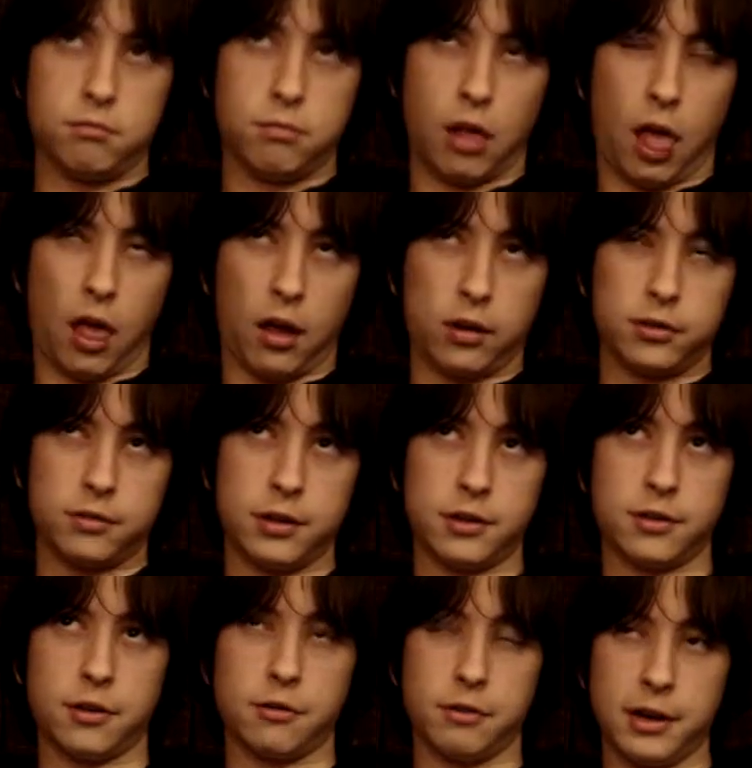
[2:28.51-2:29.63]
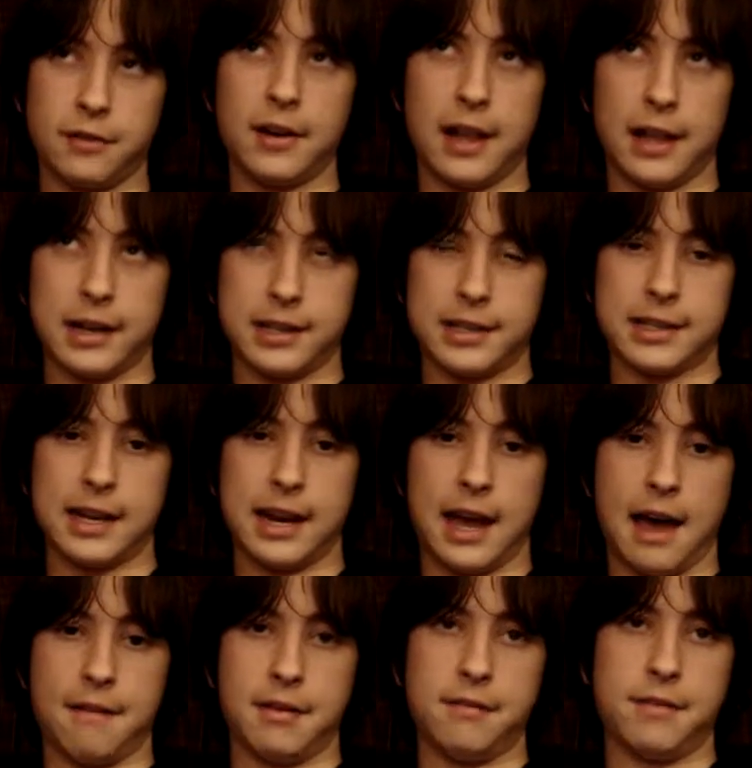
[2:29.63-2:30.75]
Well, so the Greek phalanx is going to
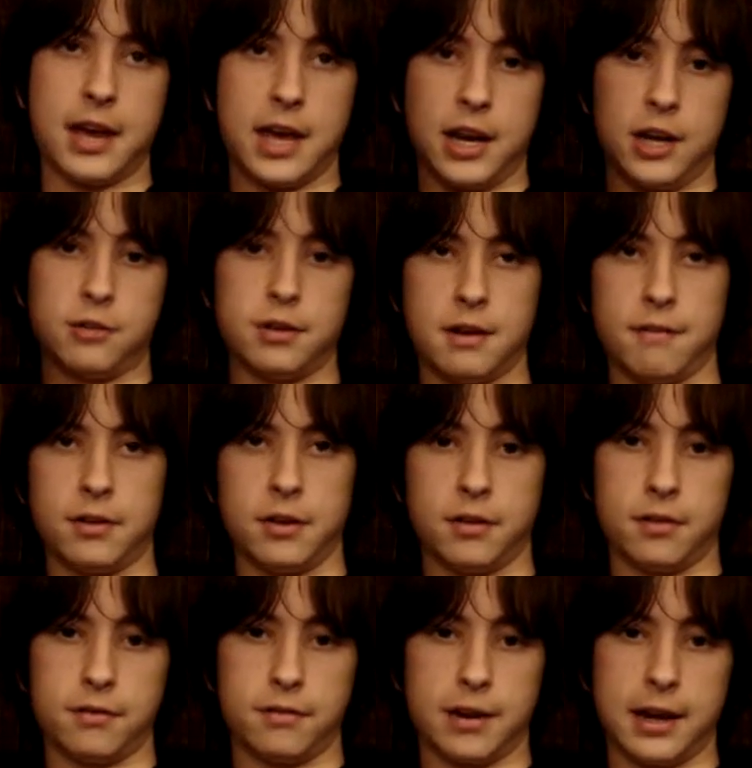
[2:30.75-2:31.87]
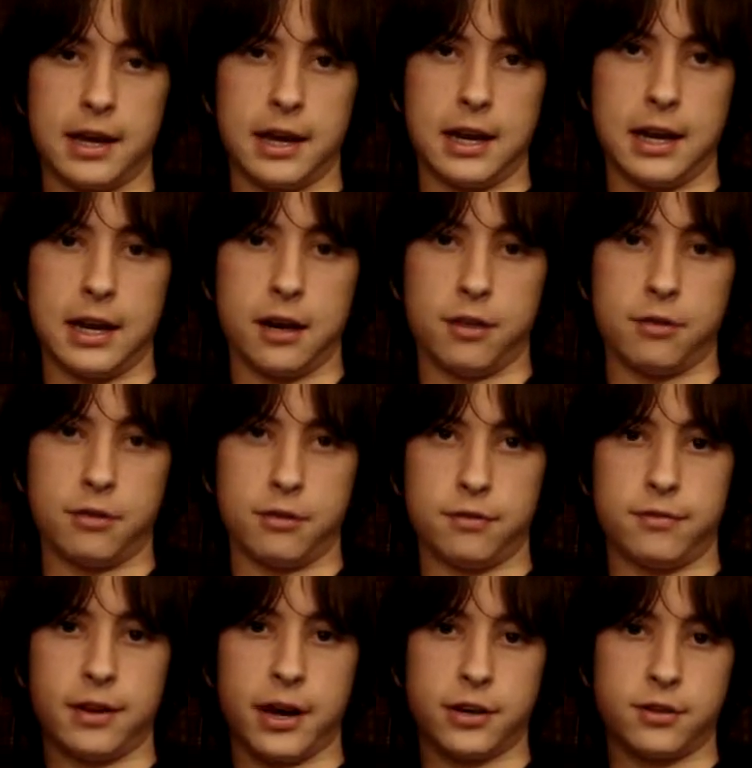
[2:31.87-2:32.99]
have an advantage whenever they're fighting any other
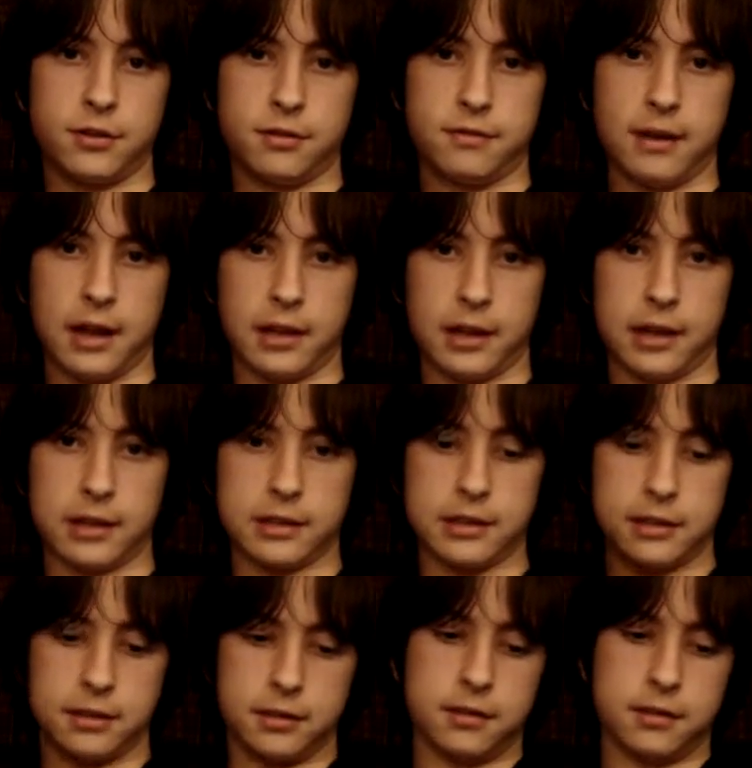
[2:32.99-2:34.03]
faction's phalanx.